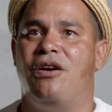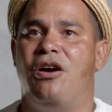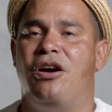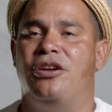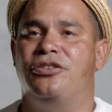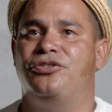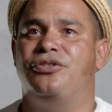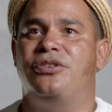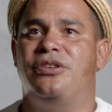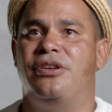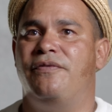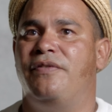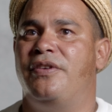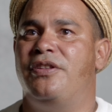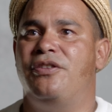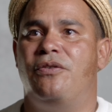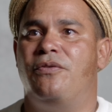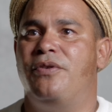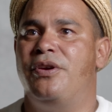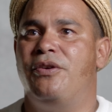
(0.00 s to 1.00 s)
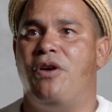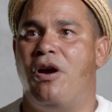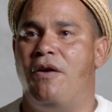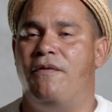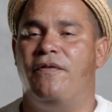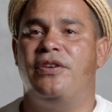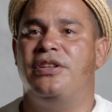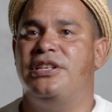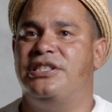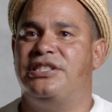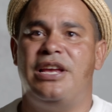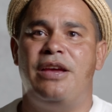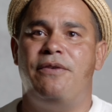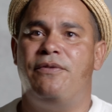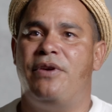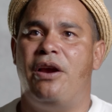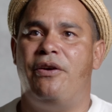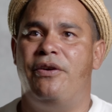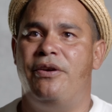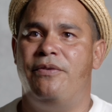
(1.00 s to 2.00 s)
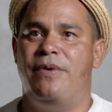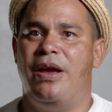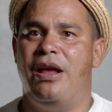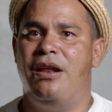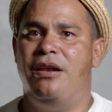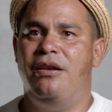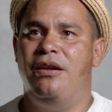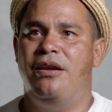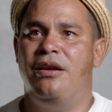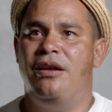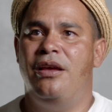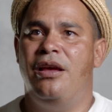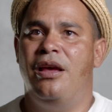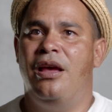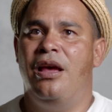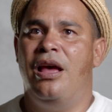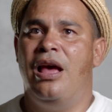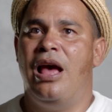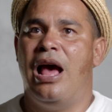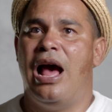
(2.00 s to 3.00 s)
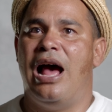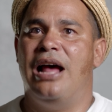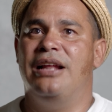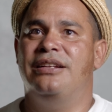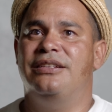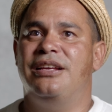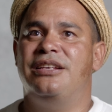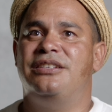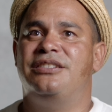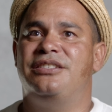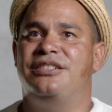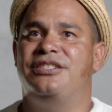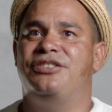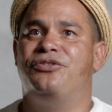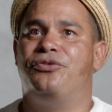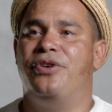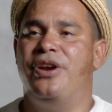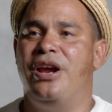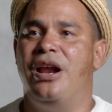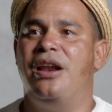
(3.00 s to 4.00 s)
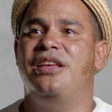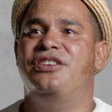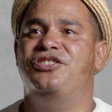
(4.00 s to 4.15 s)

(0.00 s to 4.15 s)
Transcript: countries, even though we come from the same Caribbean. And they really